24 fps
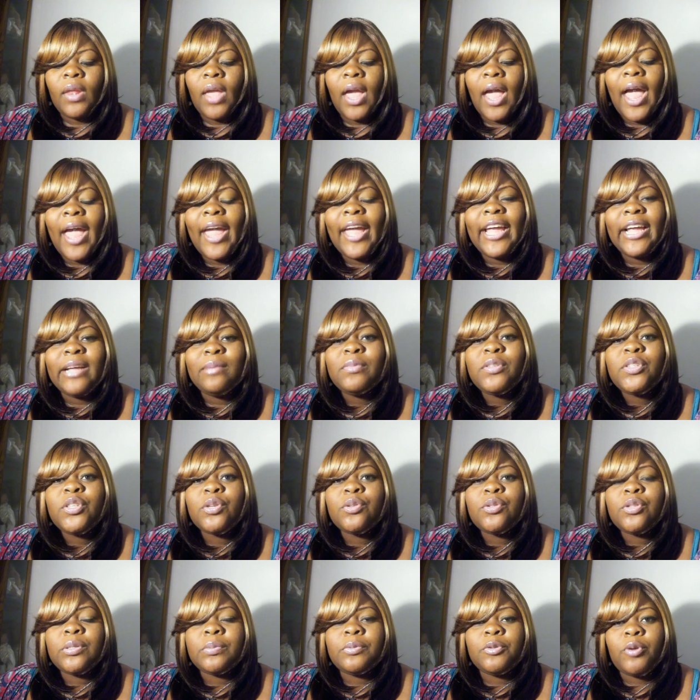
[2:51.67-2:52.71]
I am
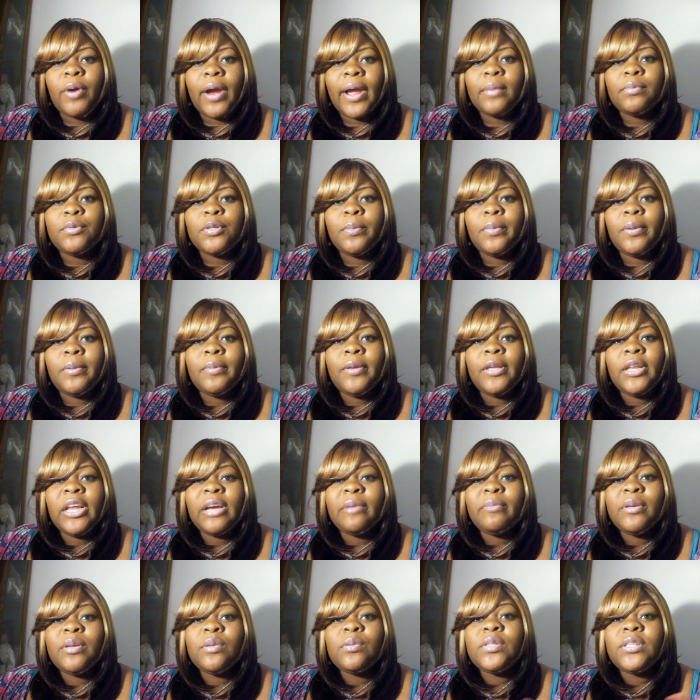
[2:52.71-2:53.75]
still subscribed to
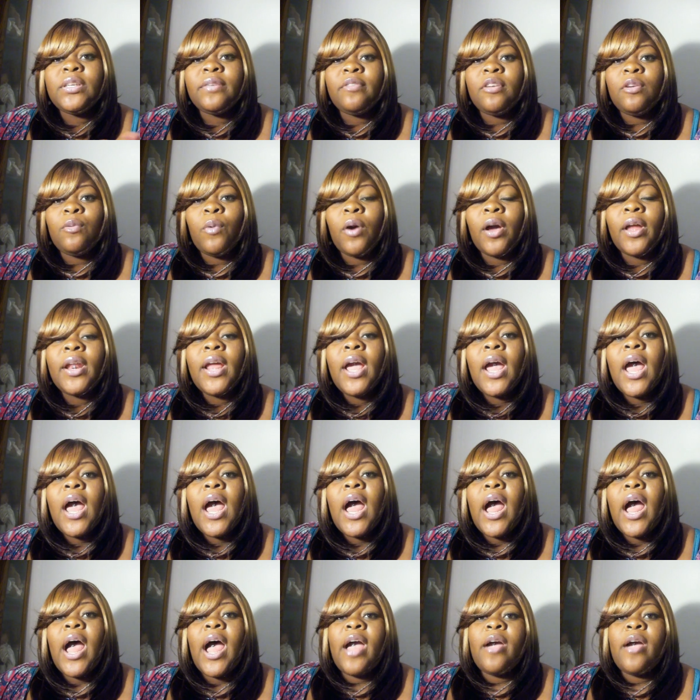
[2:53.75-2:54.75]
BBW TV1.